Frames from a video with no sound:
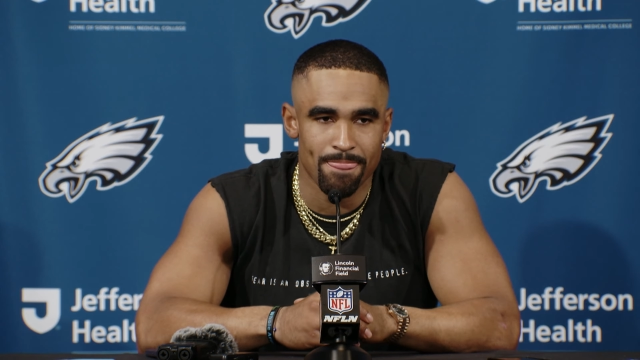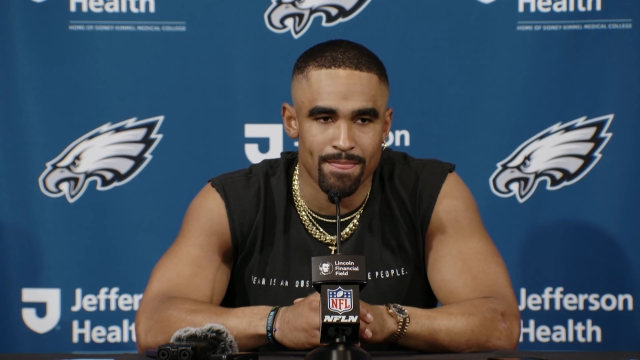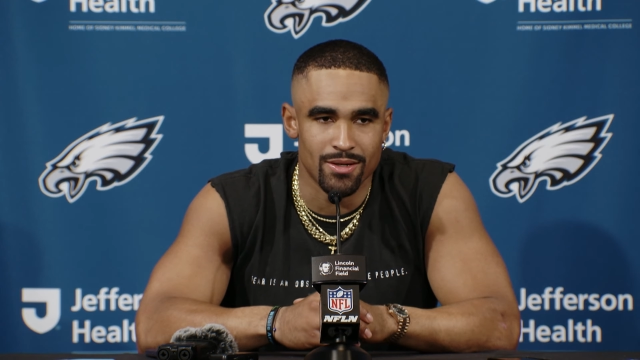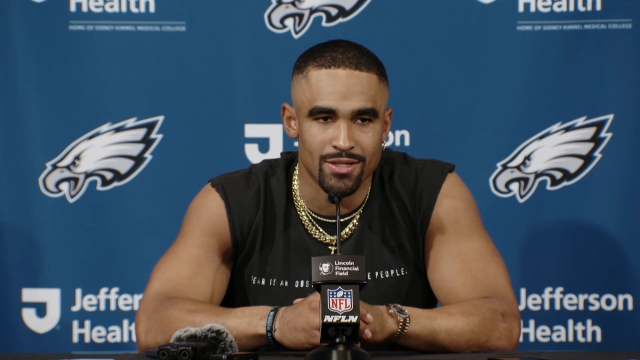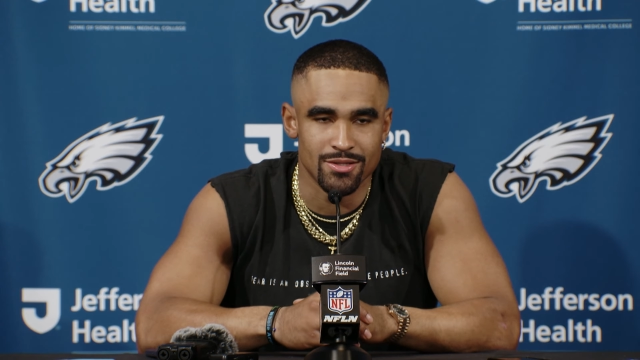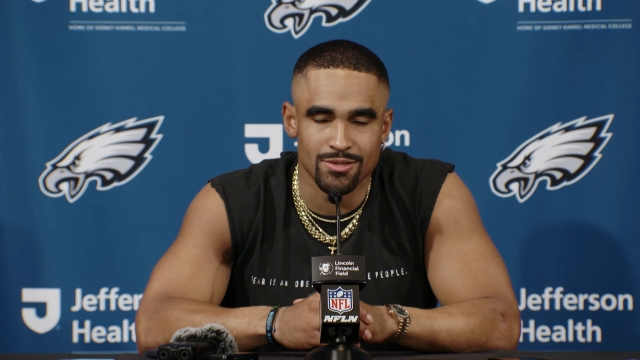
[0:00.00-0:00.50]

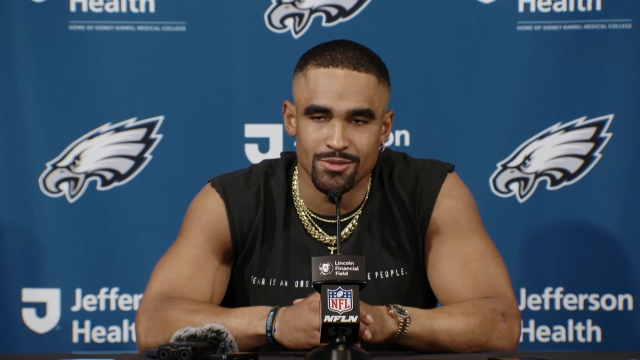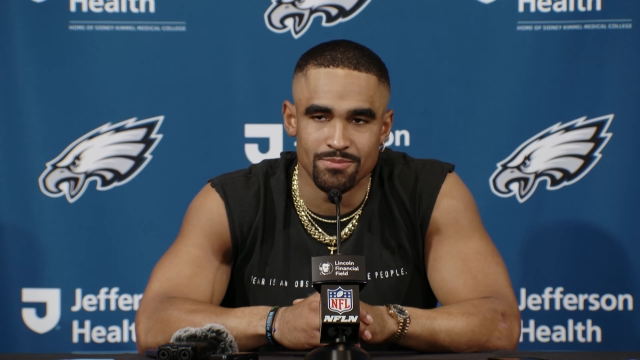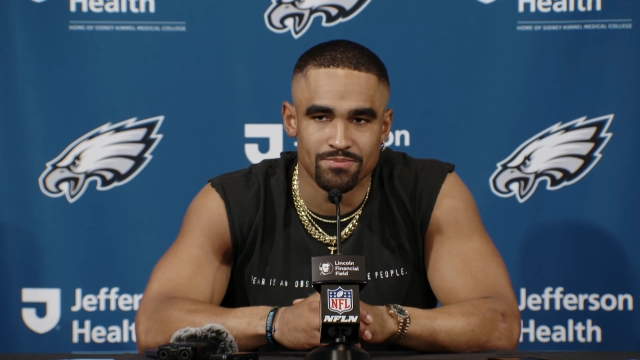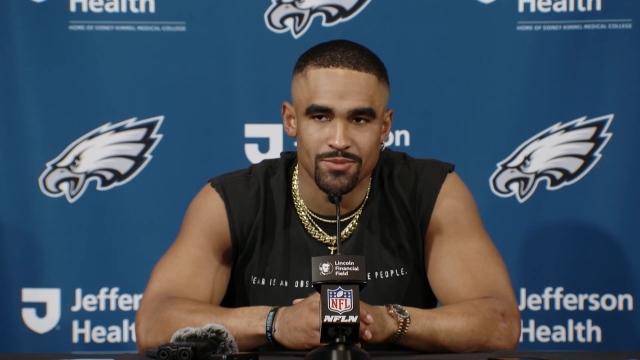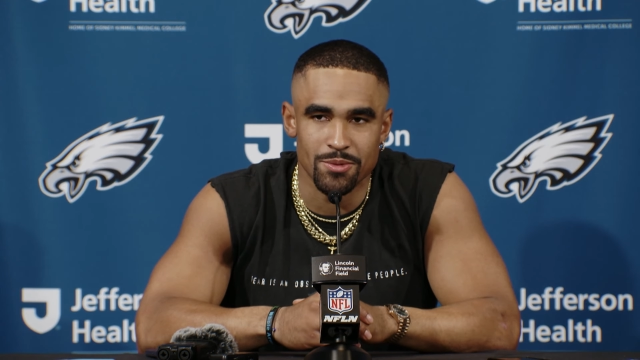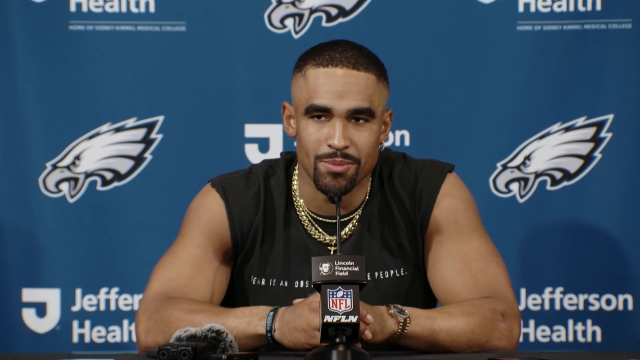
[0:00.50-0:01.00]
uh, he,
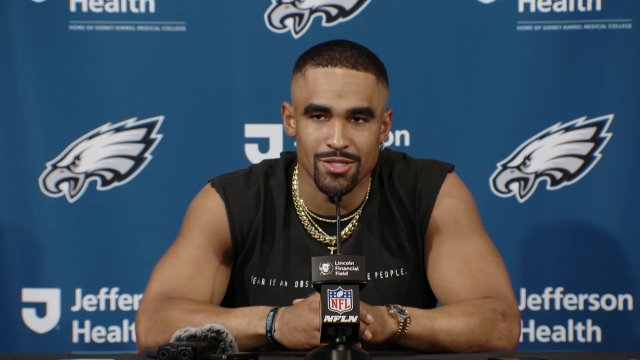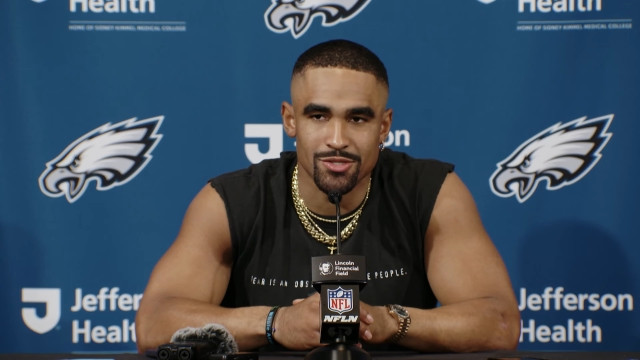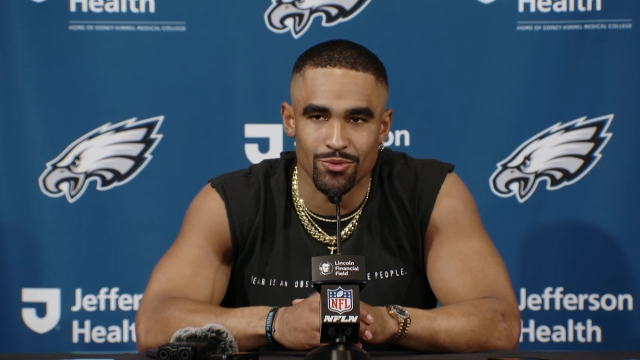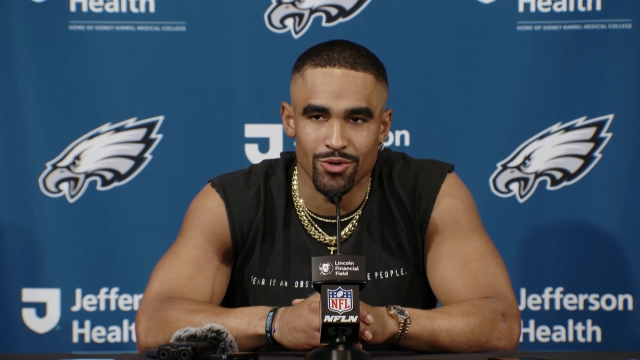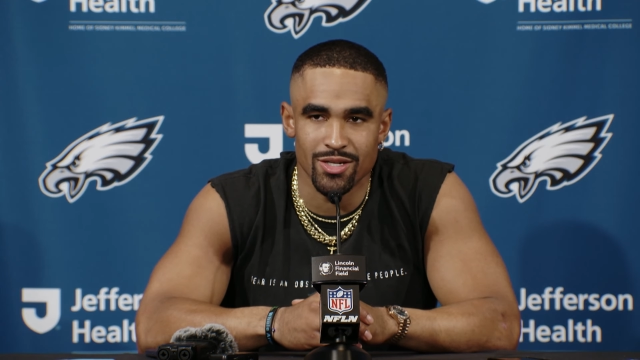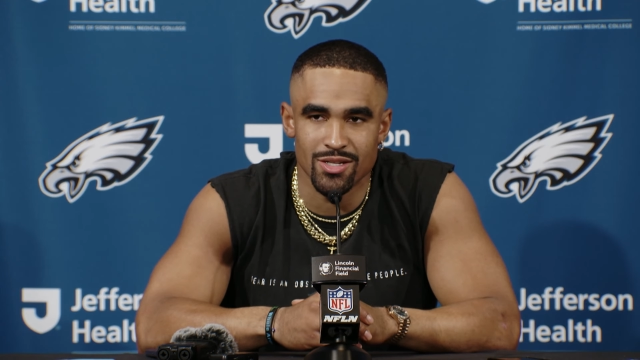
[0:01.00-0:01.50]
he made
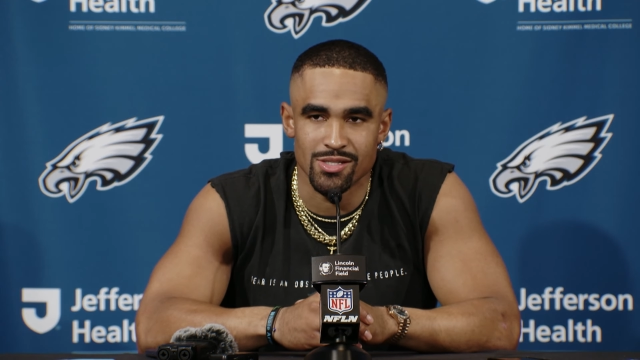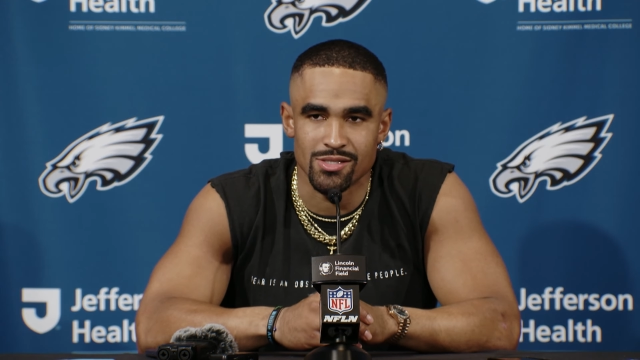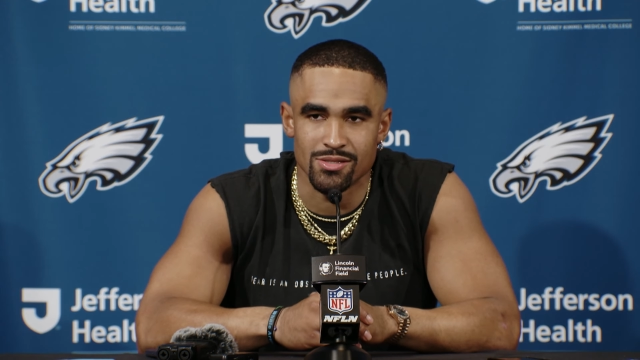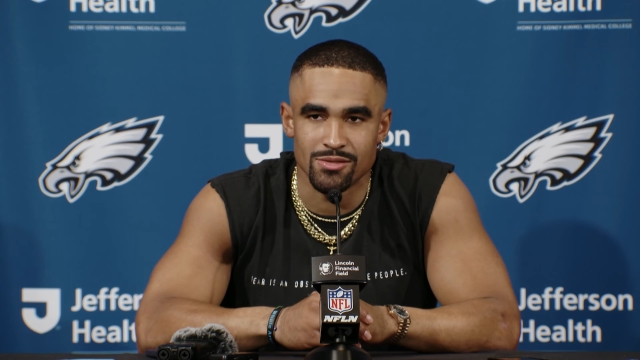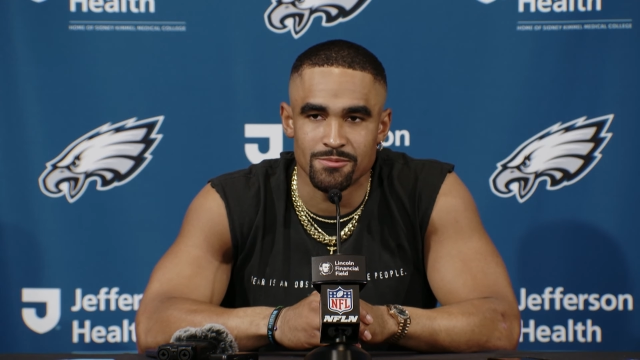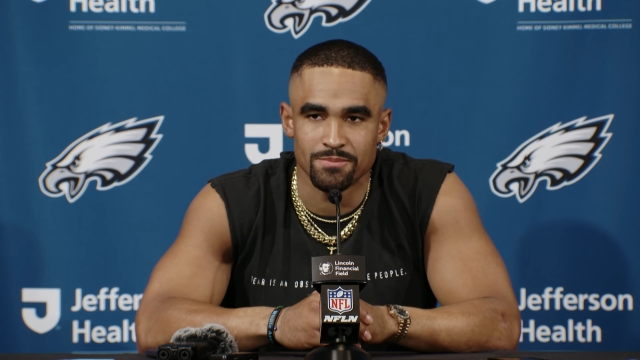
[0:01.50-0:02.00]
some great catches.